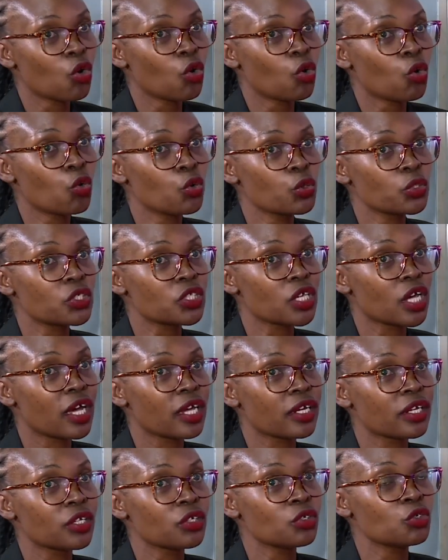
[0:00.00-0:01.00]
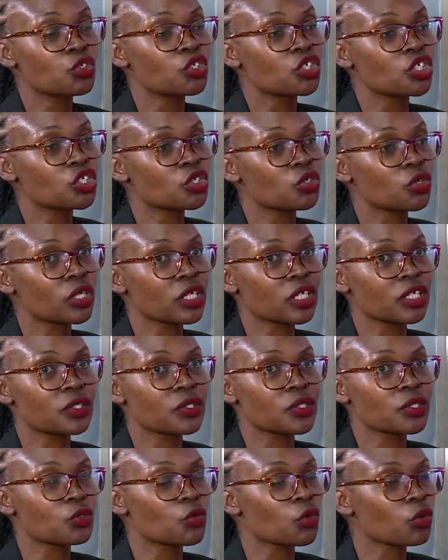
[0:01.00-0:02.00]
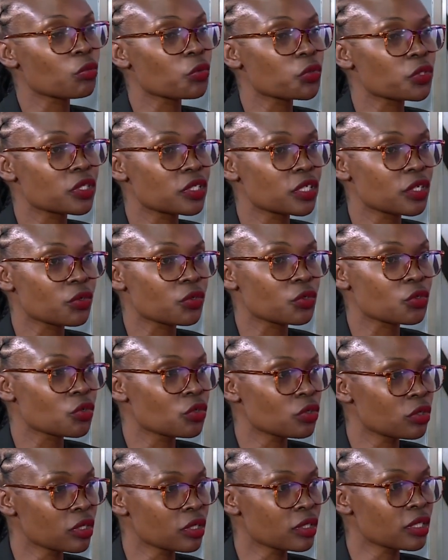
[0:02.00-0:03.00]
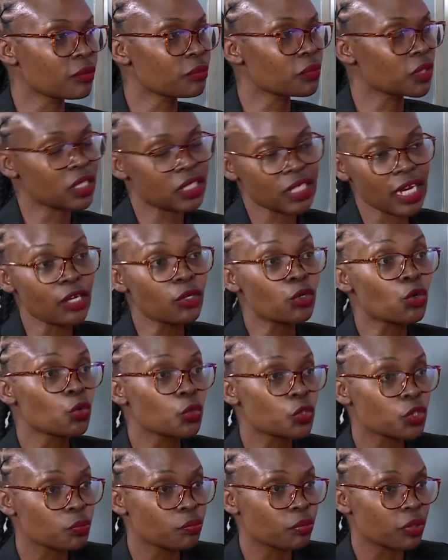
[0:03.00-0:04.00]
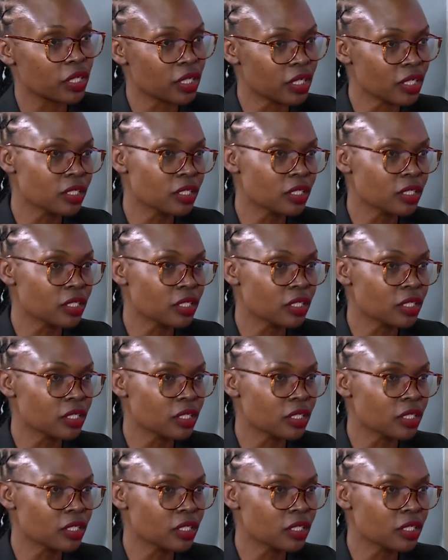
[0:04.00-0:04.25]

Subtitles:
whose nutrition is just almost zero. So the child looks big.